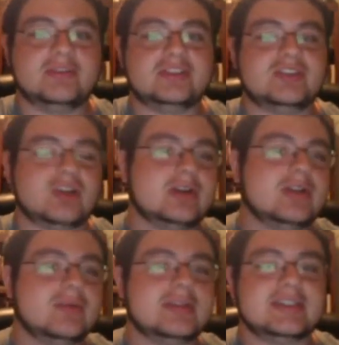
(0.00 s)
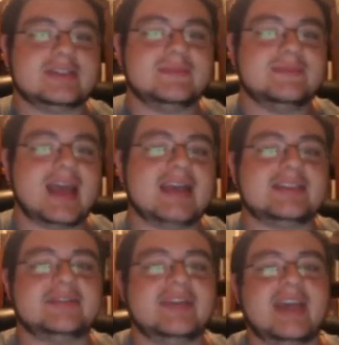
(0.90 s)
starting with this
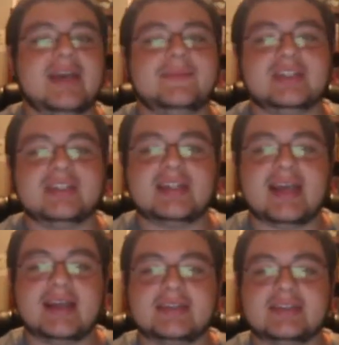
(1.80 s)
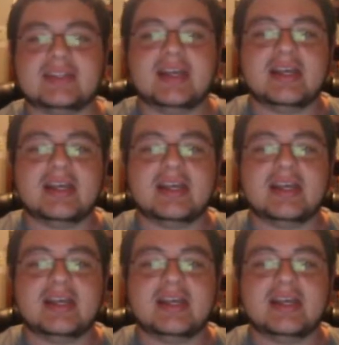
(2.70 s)
massive gap in stats,